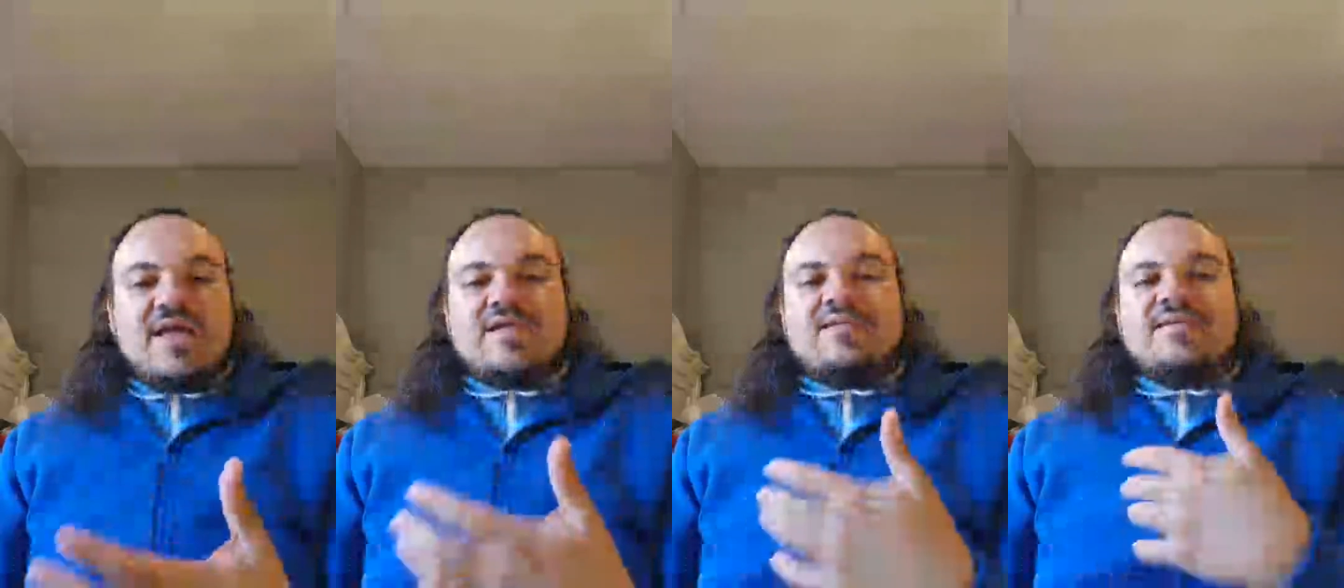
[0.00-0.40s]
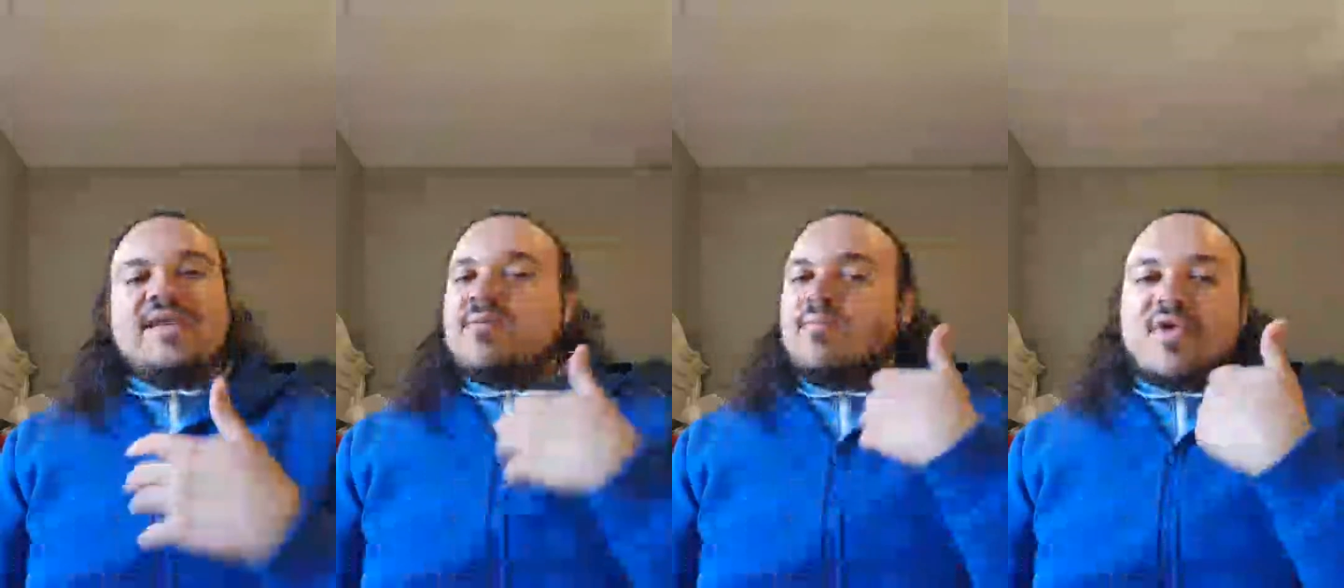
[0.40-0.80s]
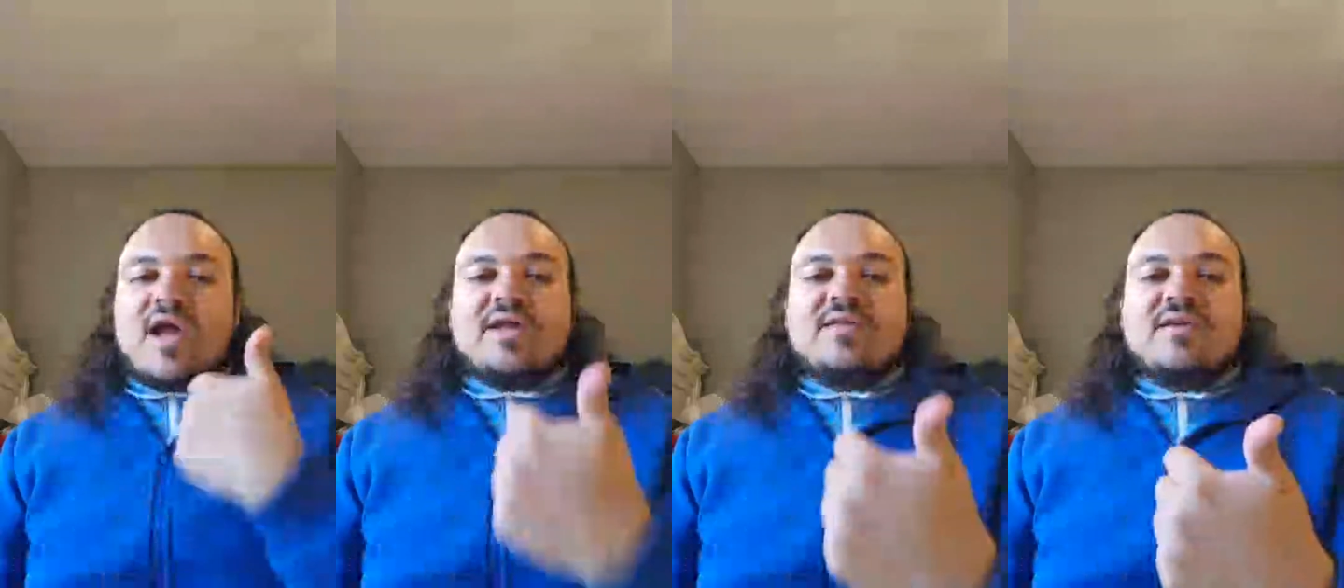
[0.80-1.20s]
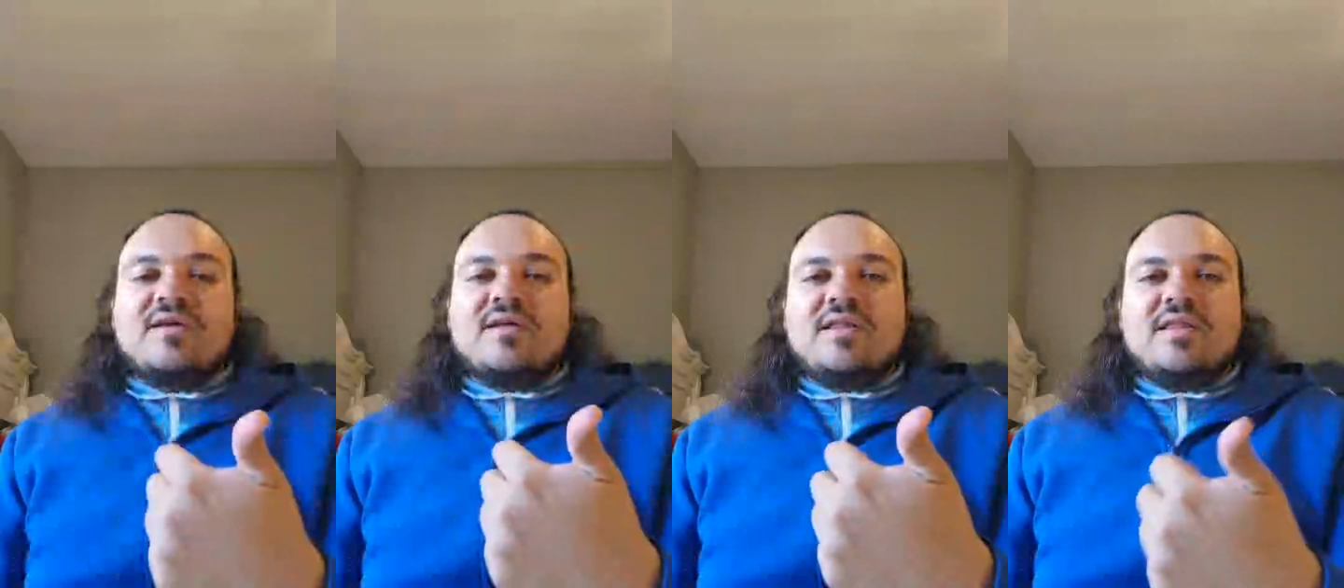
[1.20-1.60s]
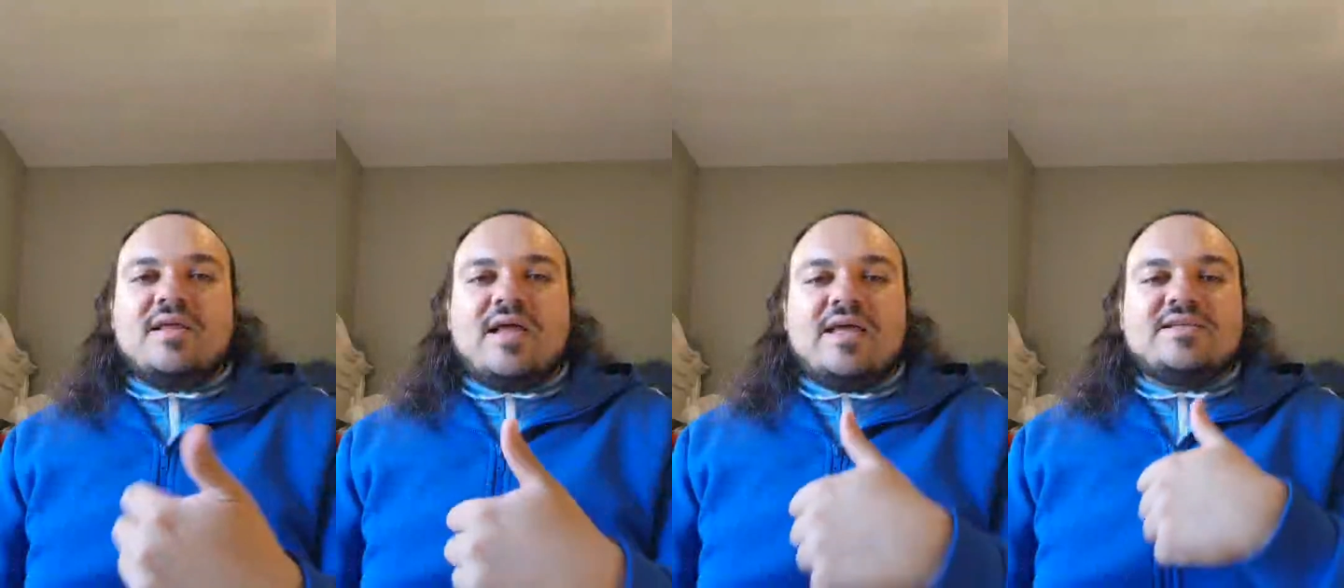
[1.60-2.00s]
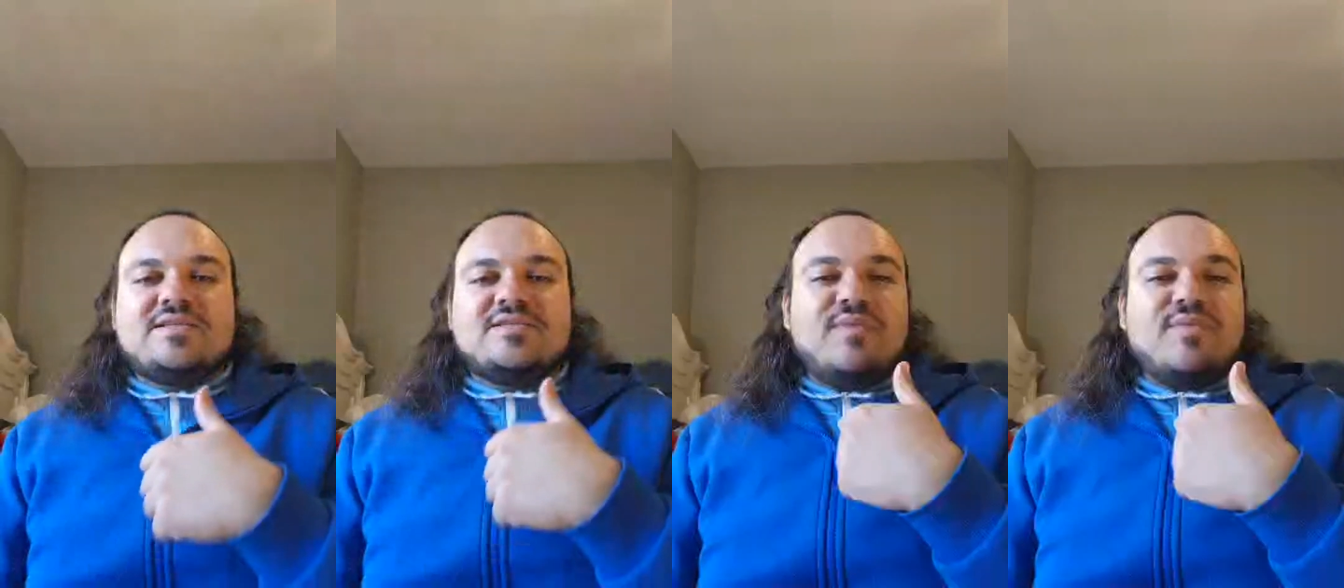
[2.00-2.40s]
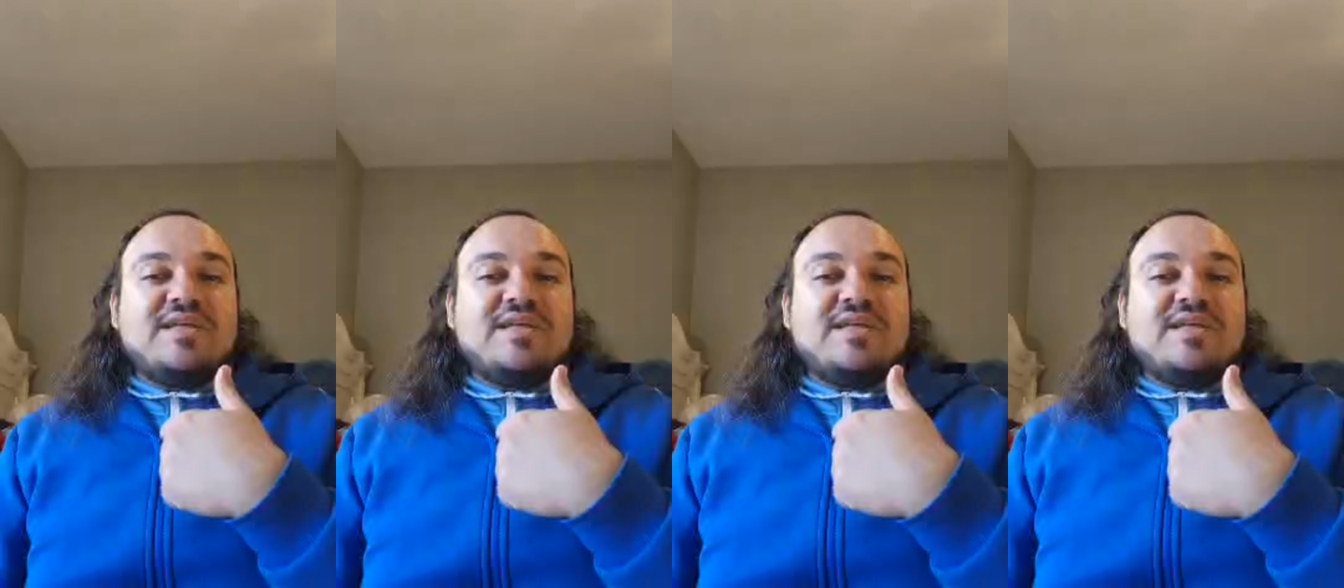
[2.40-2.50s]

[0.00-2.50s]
as impractical, as